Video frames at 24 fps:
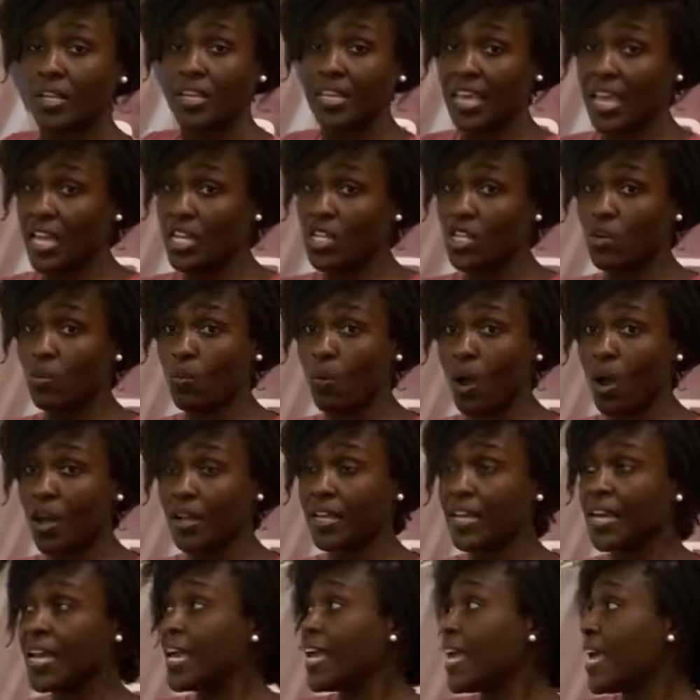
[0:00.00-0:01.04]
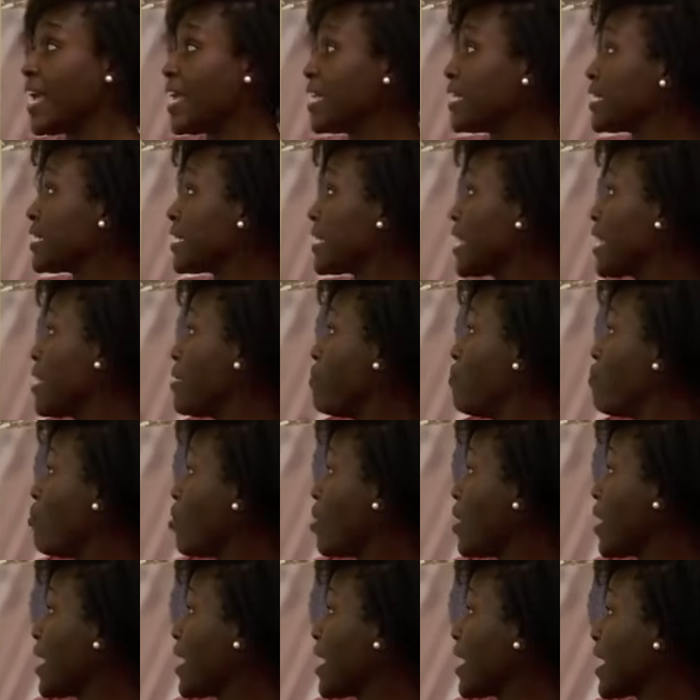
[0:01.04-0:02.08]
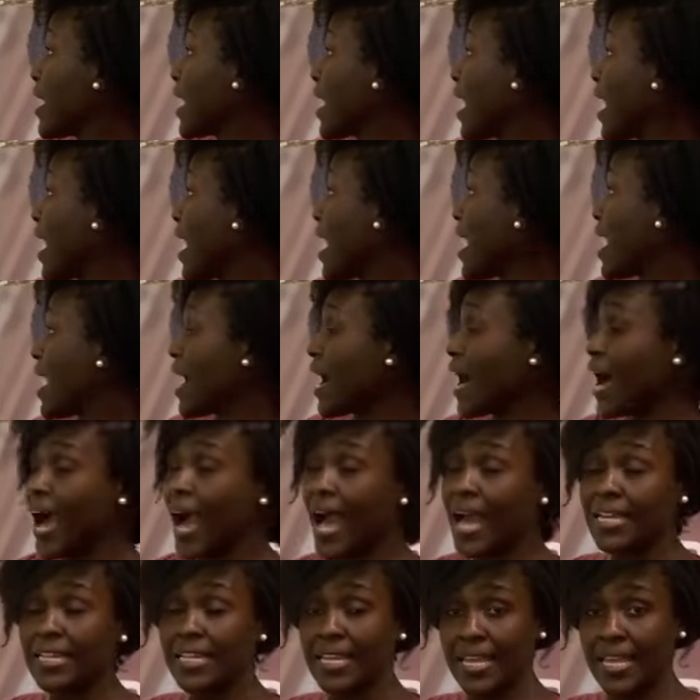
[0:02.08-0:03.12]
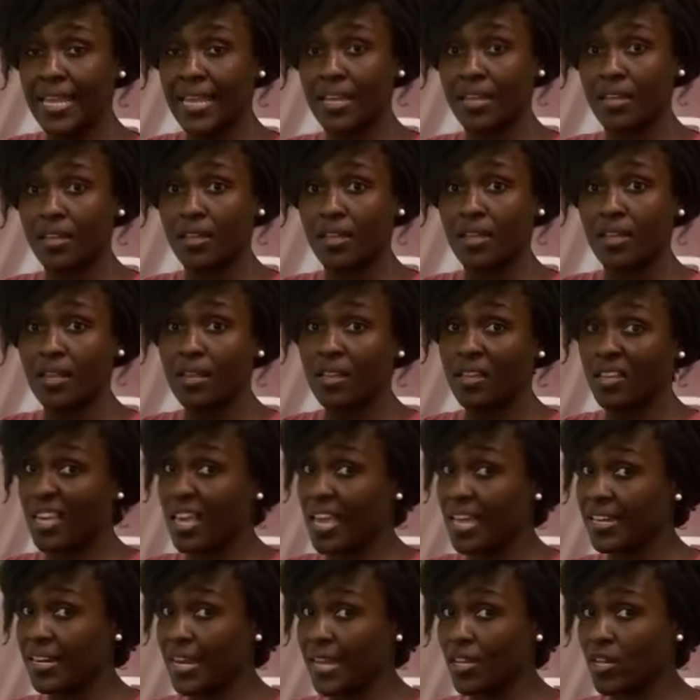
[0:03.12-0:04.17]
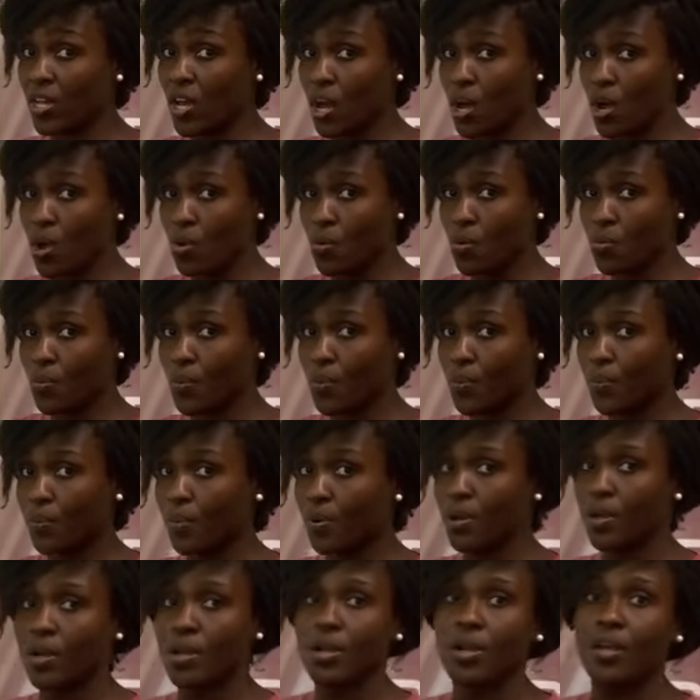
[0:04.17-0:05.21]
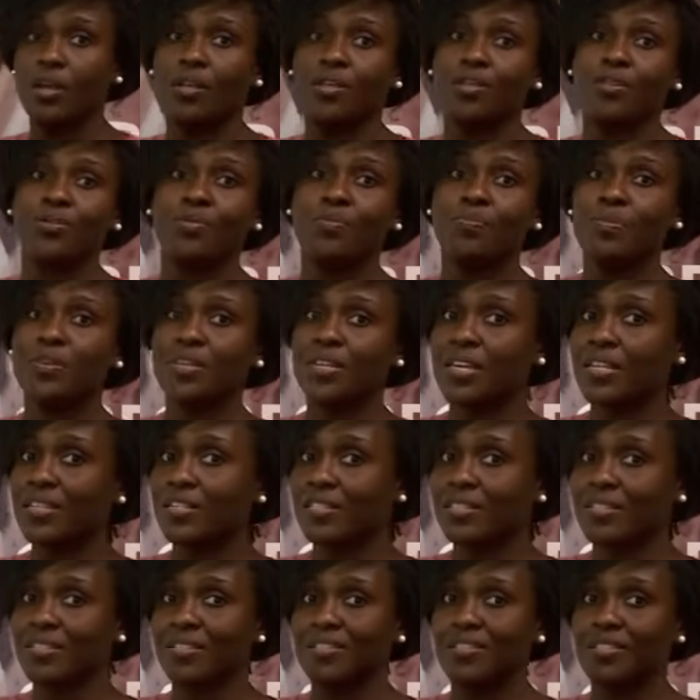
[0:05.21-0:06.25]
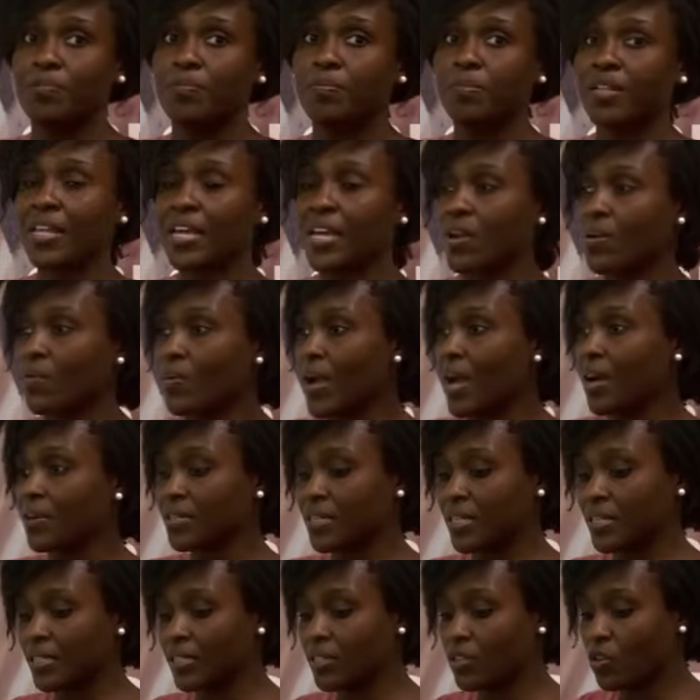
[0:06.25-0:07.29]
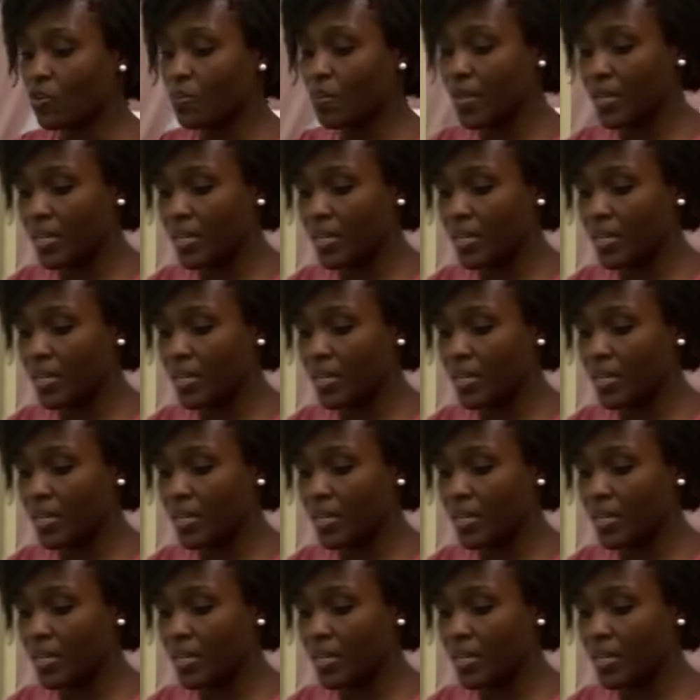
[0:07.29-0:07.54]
Can you walk? Est-ce que moi ka aller? Can I go? You begin to play around a little